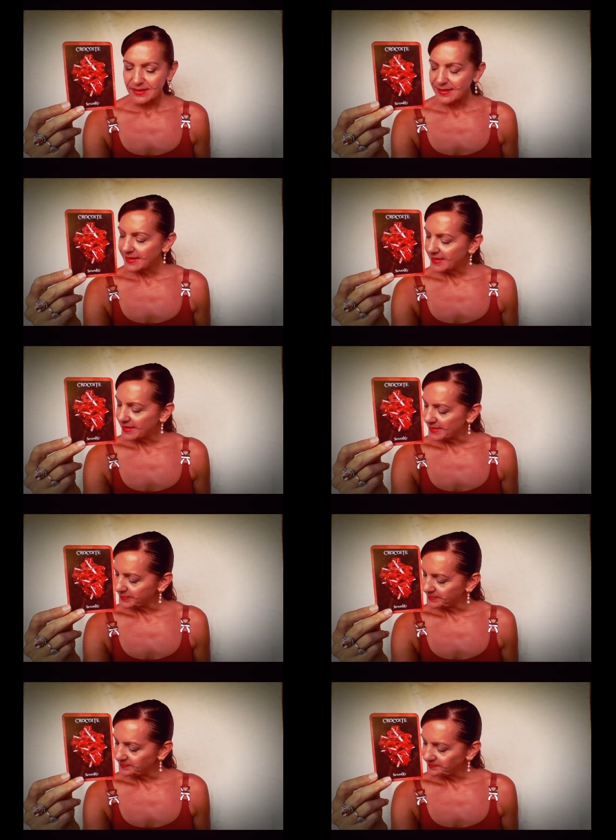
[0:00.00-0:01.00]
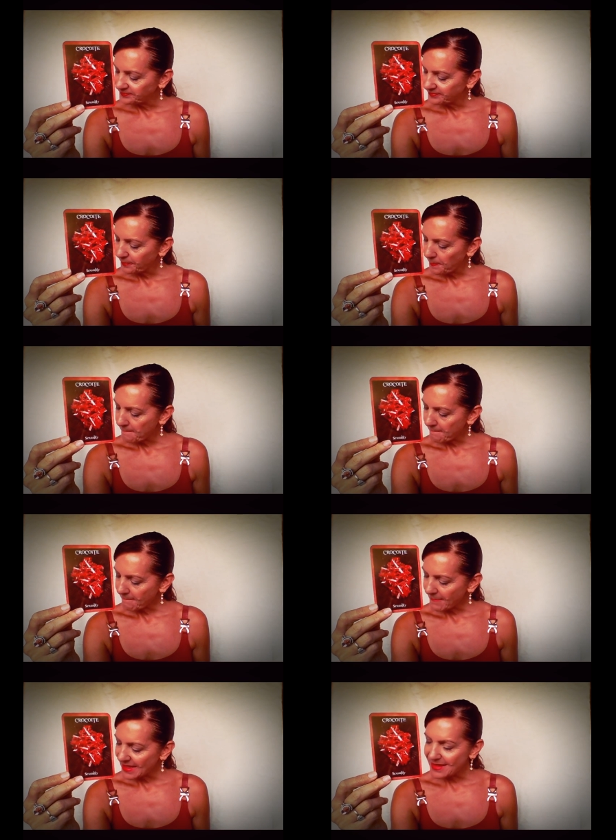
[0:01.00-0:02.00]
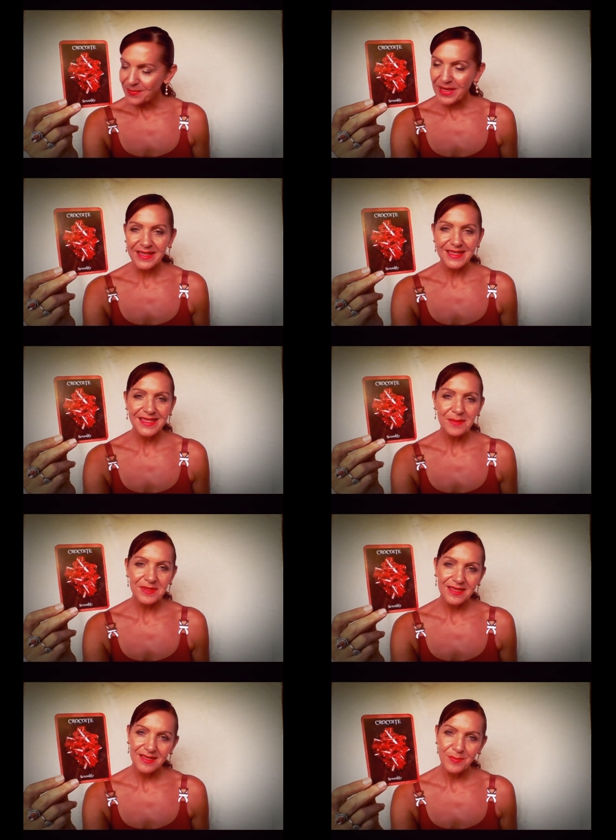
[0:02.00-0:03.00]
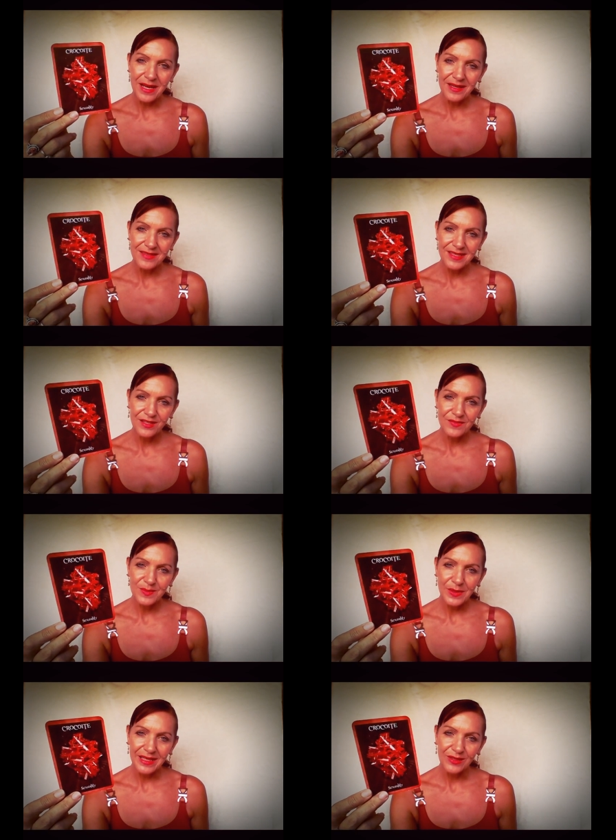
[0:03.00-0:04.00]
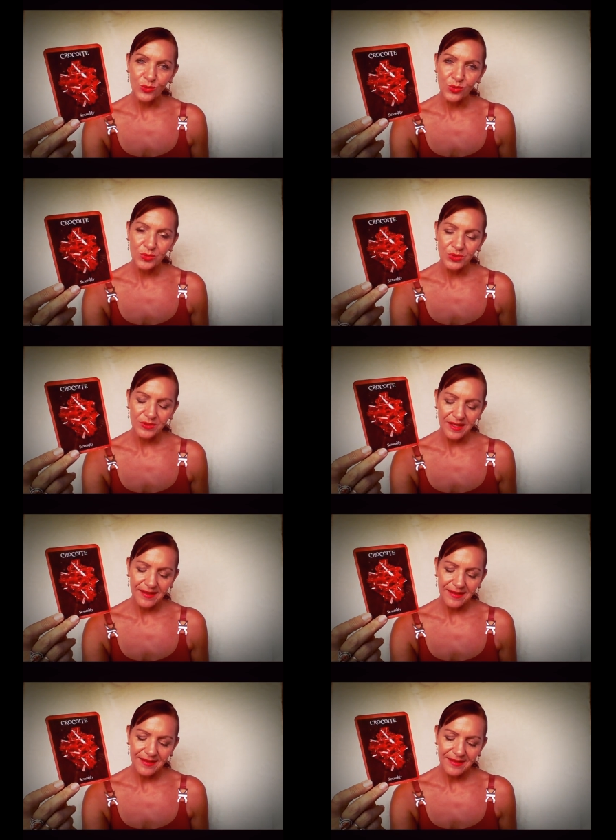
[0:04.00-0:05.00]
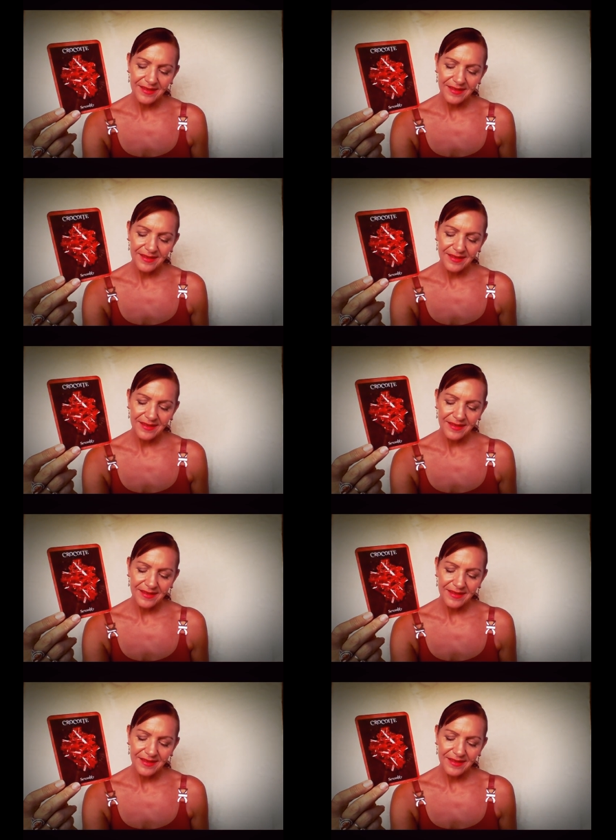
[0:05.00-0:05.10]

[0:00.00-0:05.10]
Um, it's about accepting this part of self as being normal, yeah.